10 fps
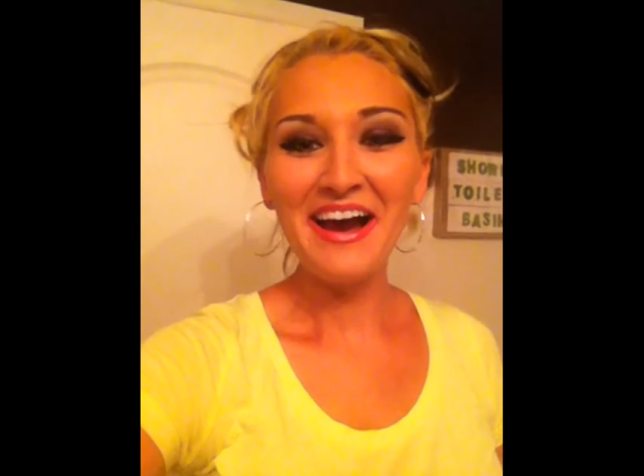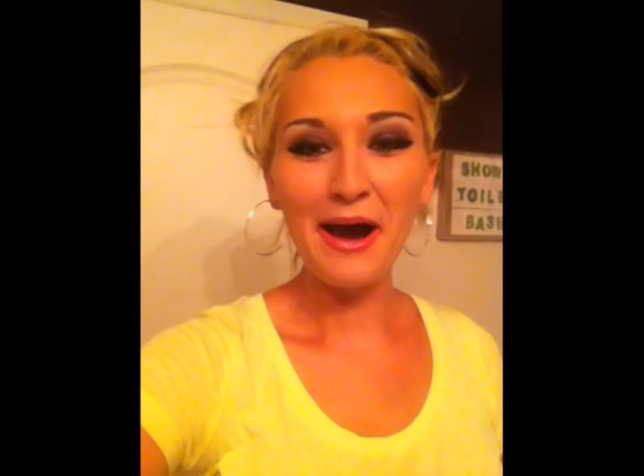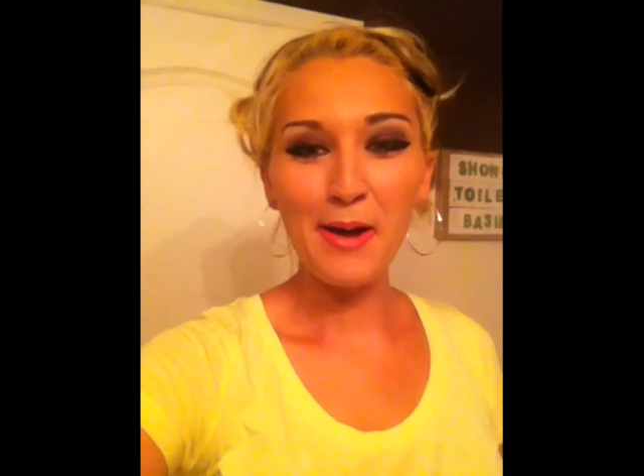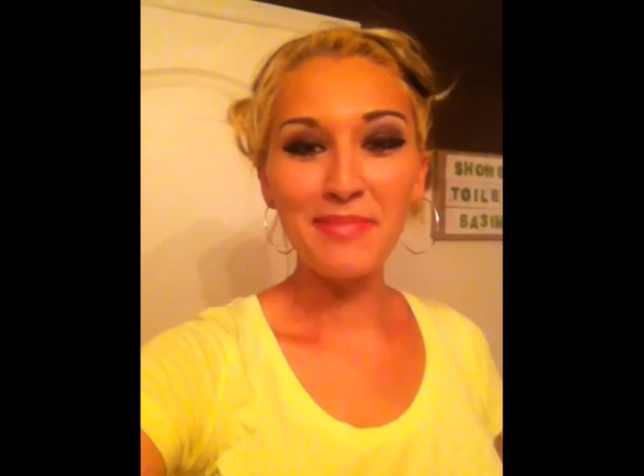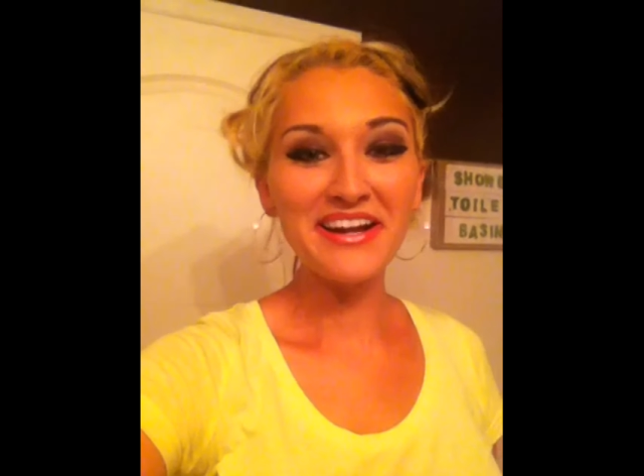
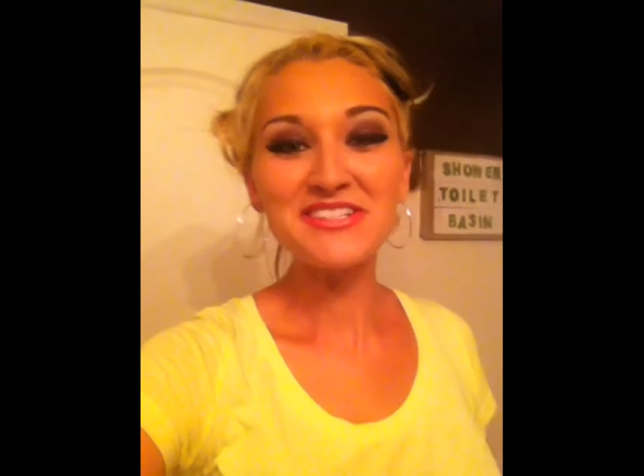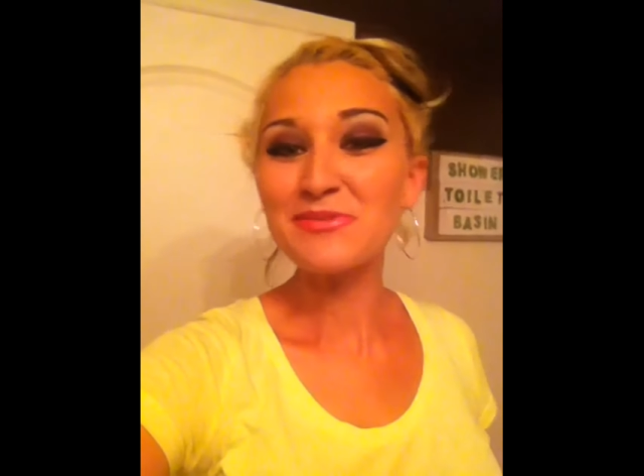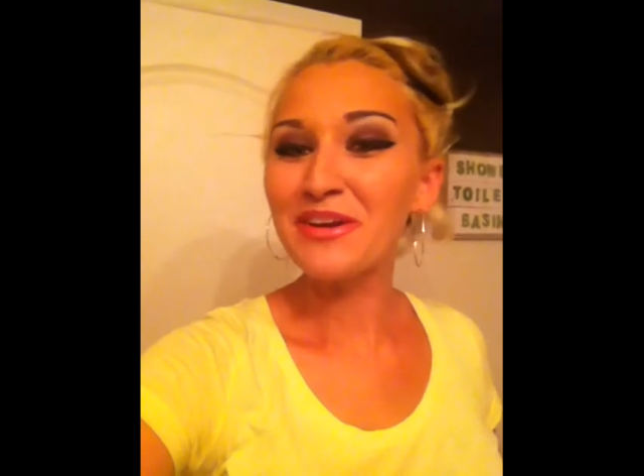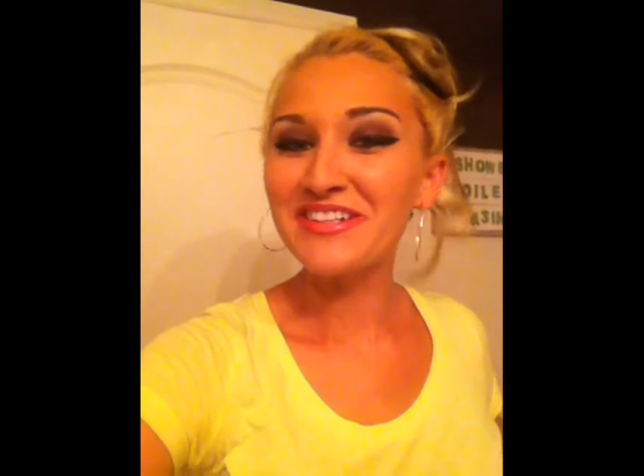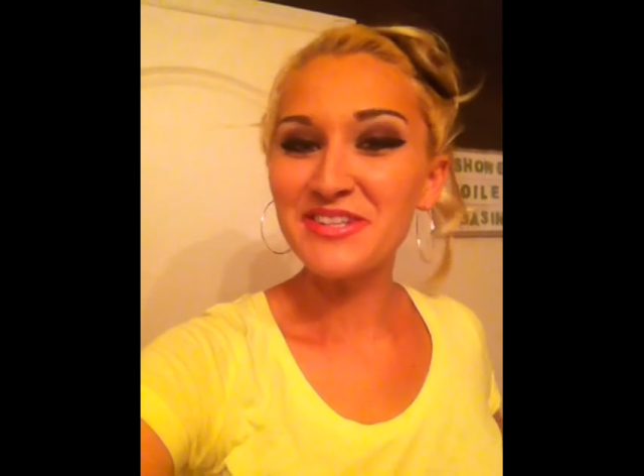Um, but I
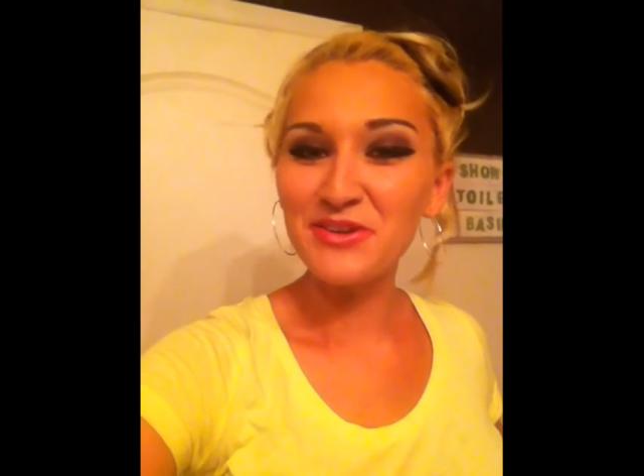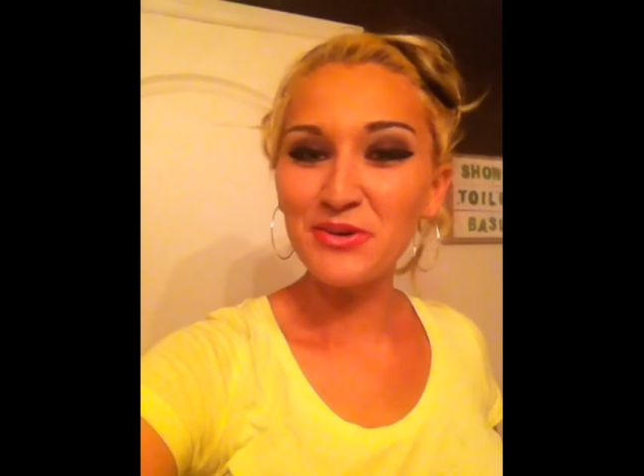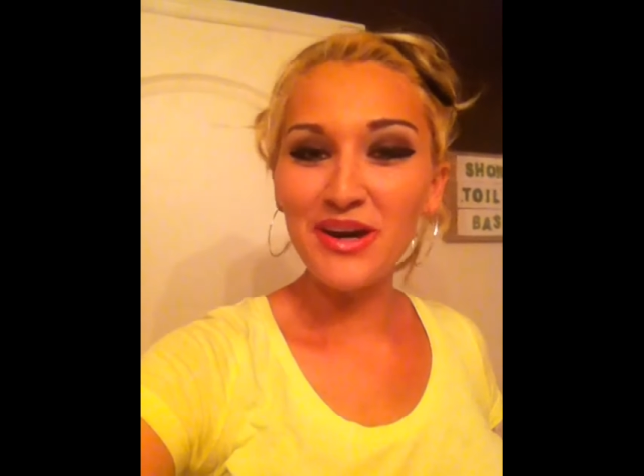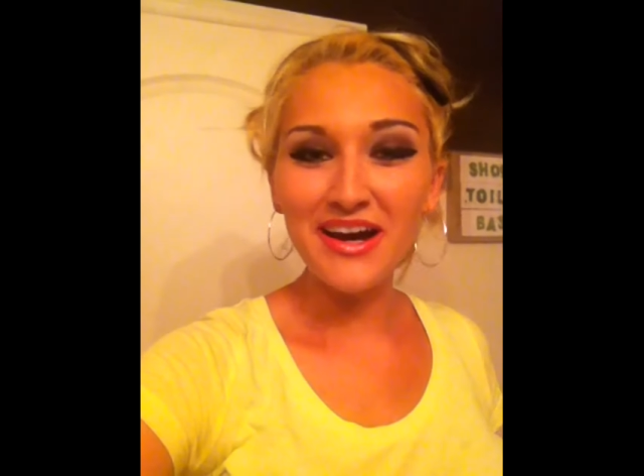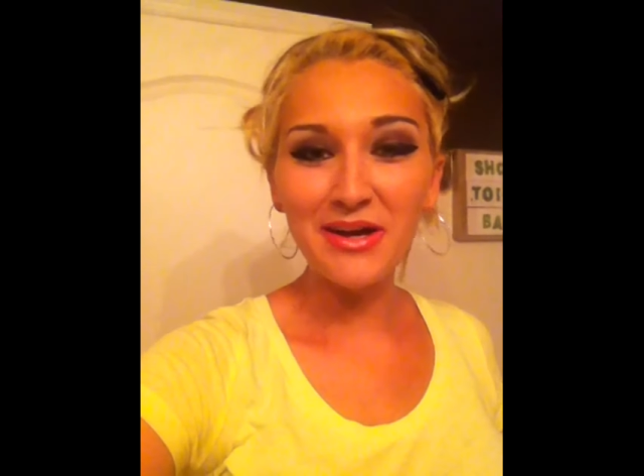just wanted
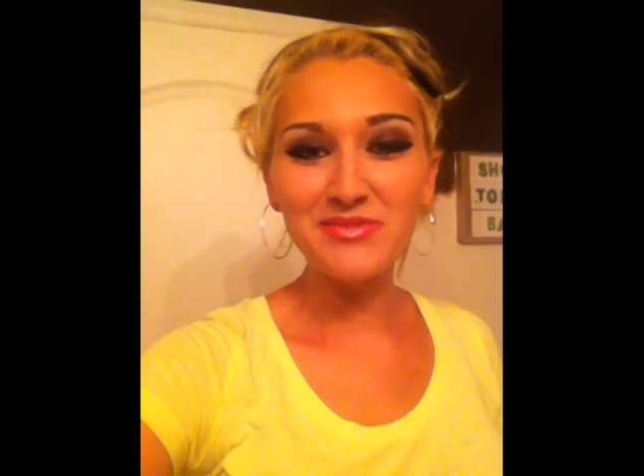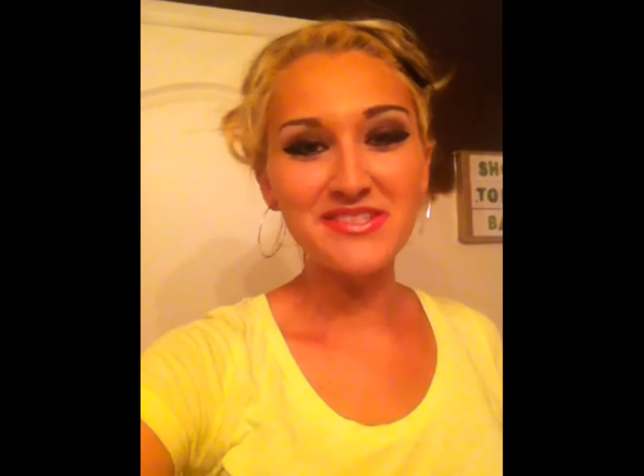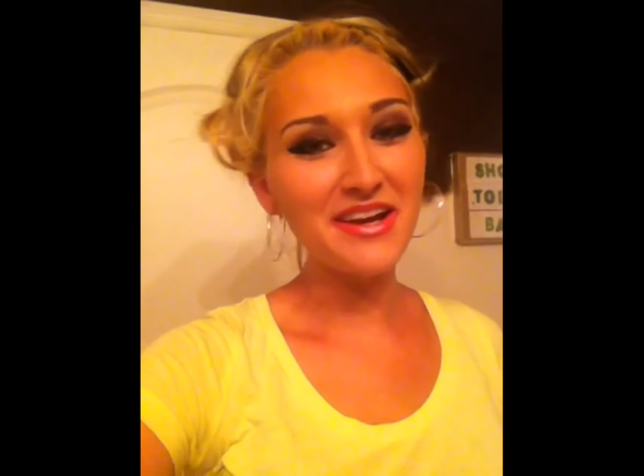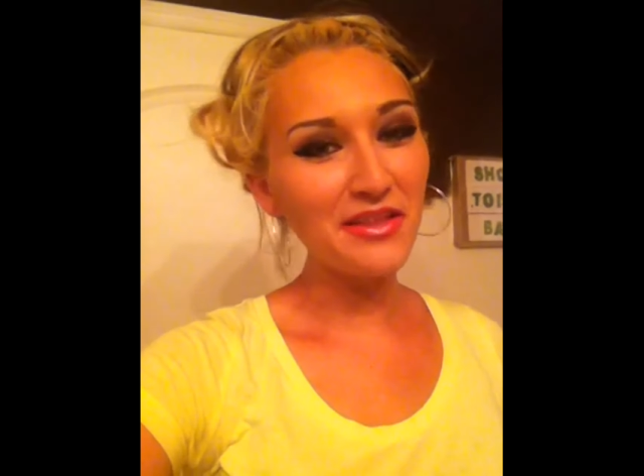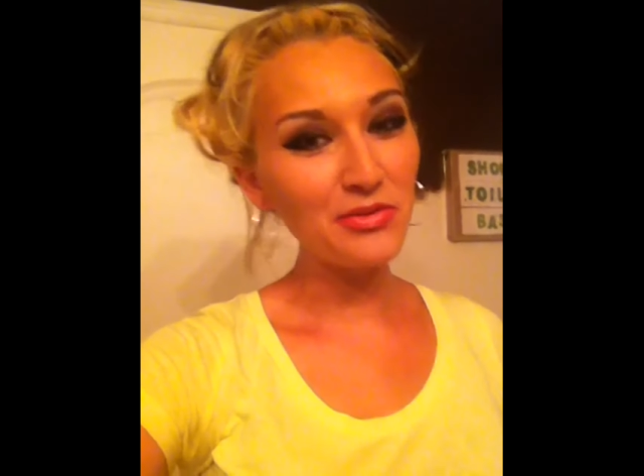to um,
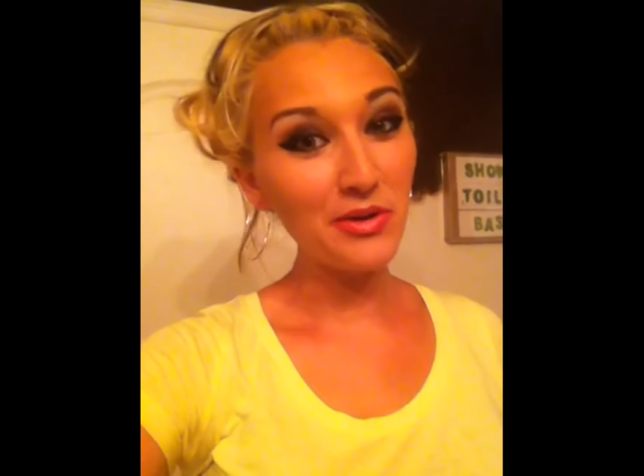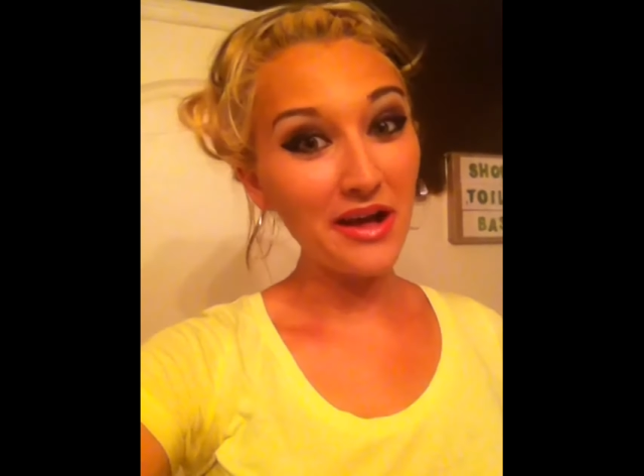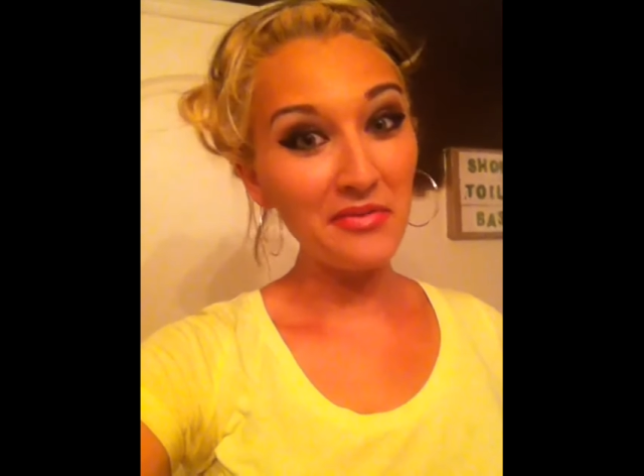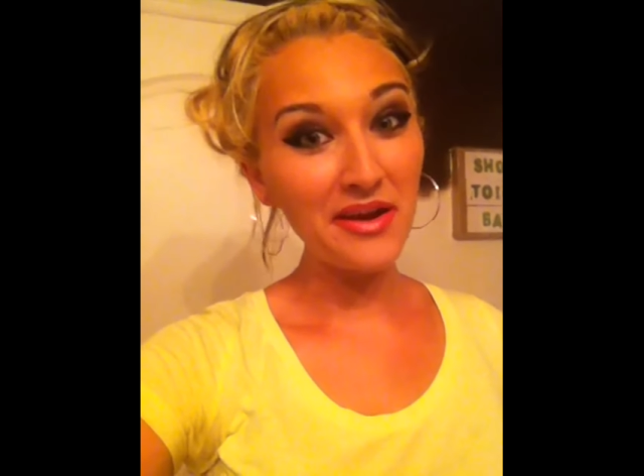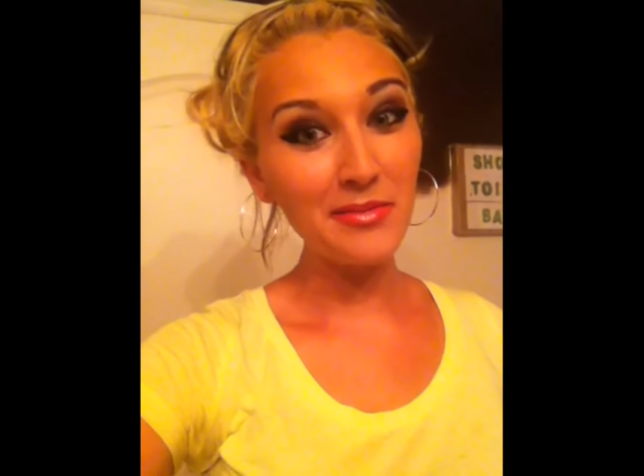just kind of throw it
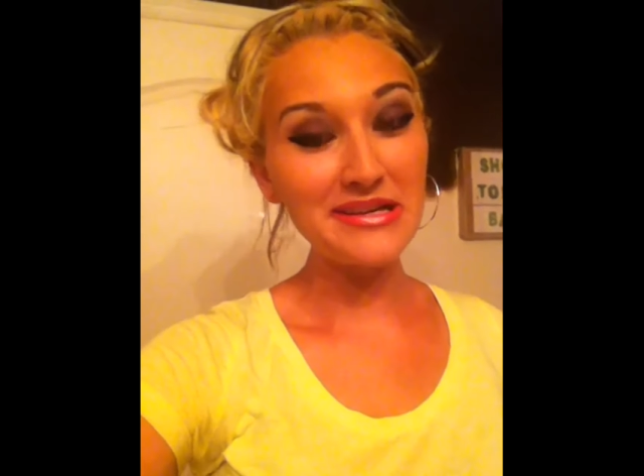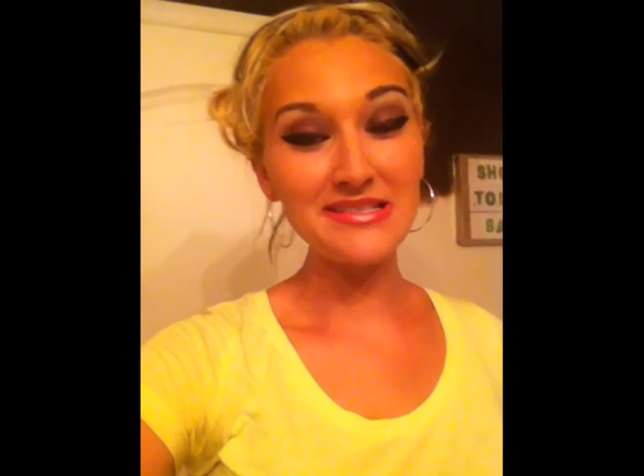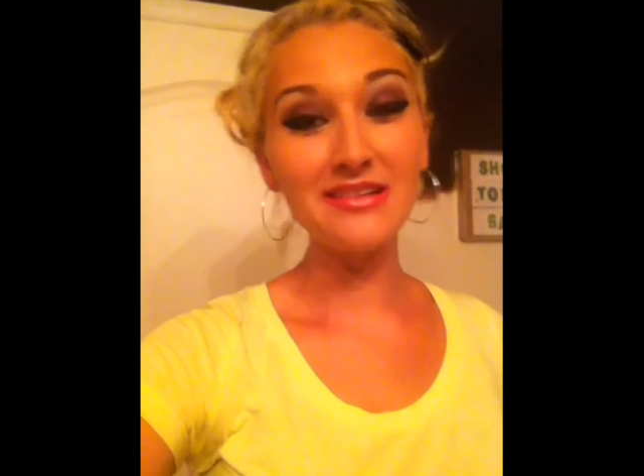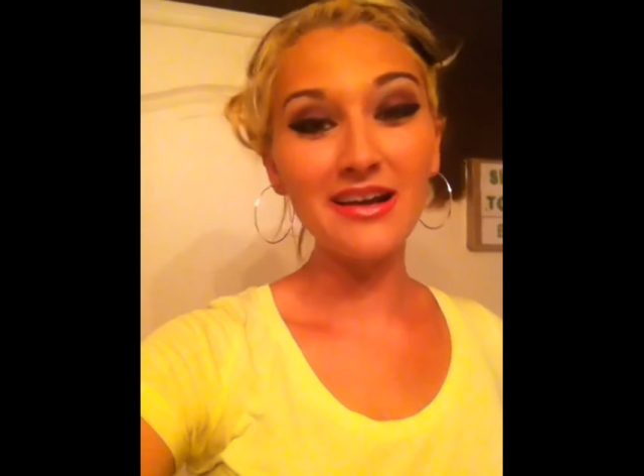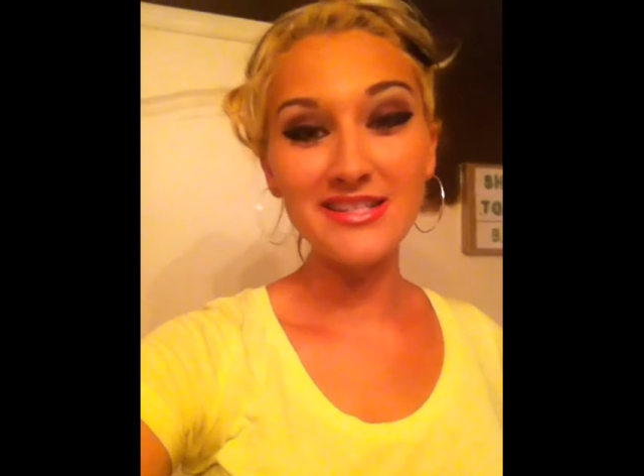out there
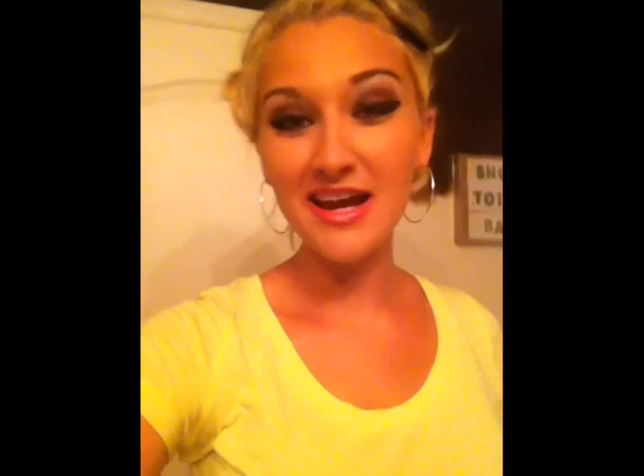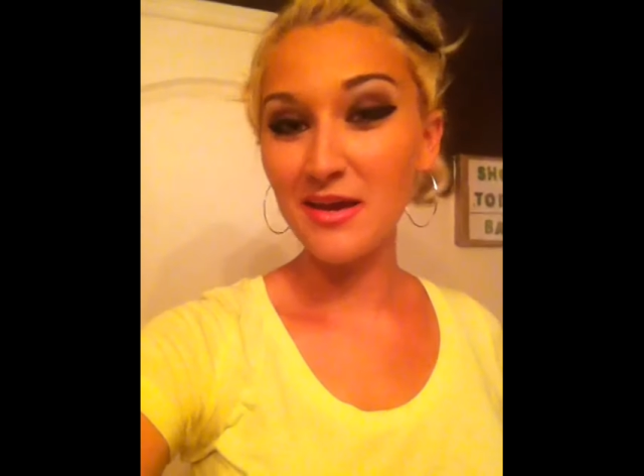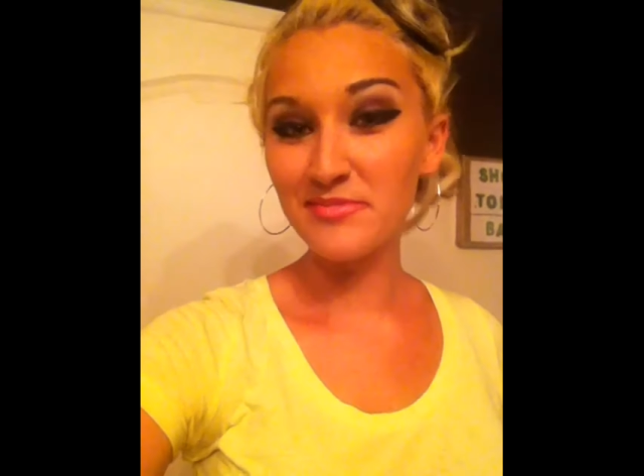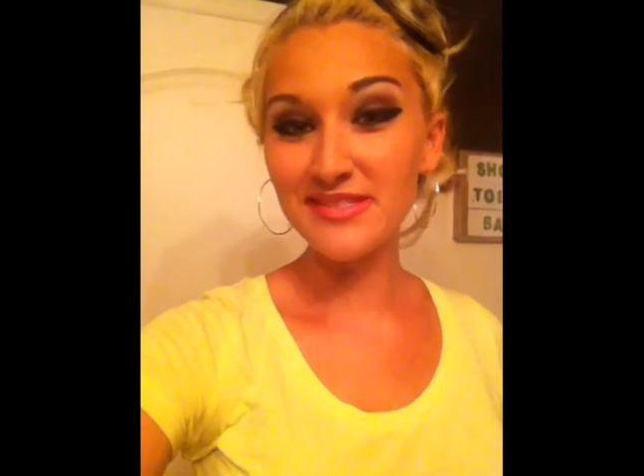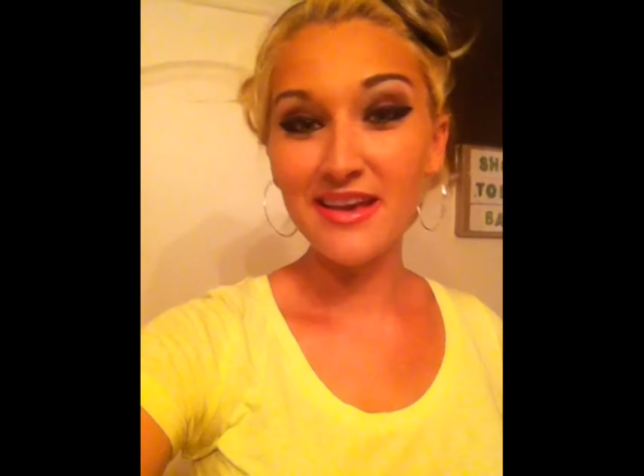because a lot of
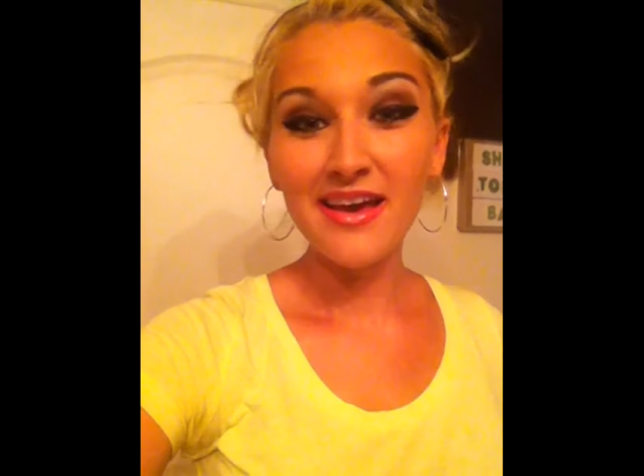times